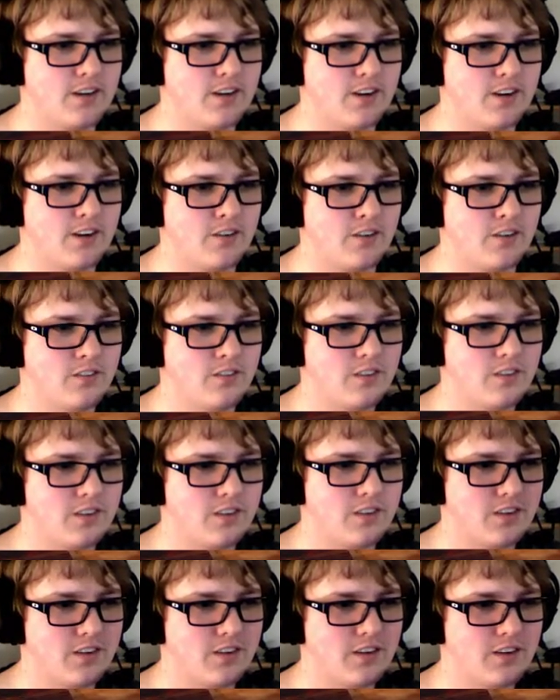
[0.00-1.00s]
Oh.
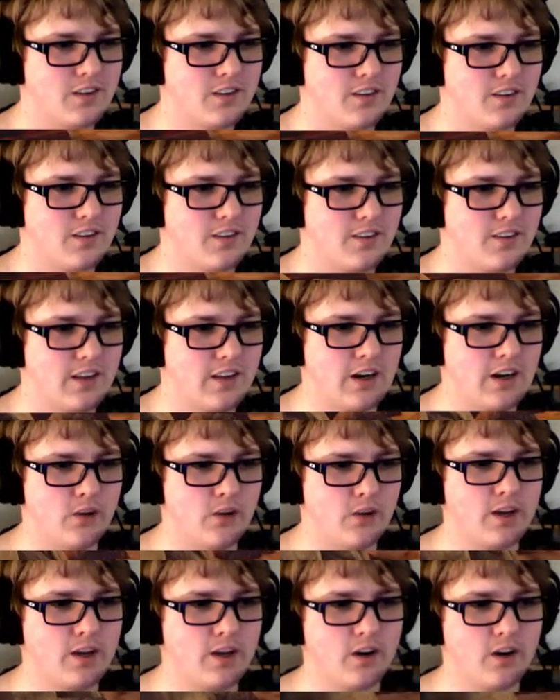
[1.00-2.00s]
There
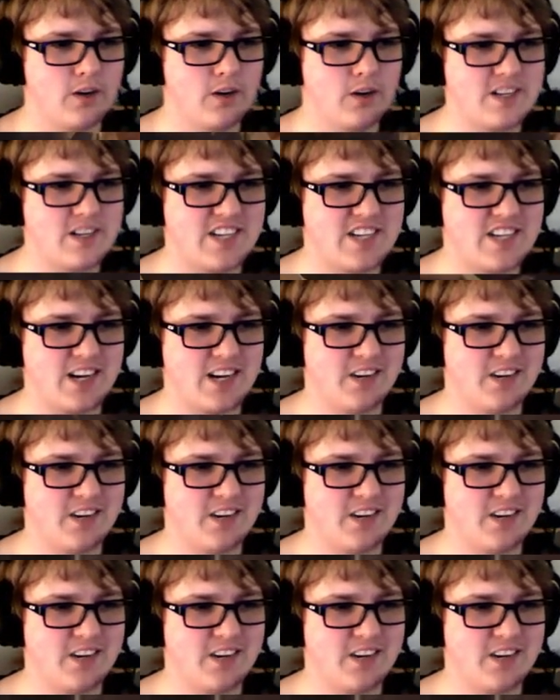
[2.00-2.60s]
we go, he's dead.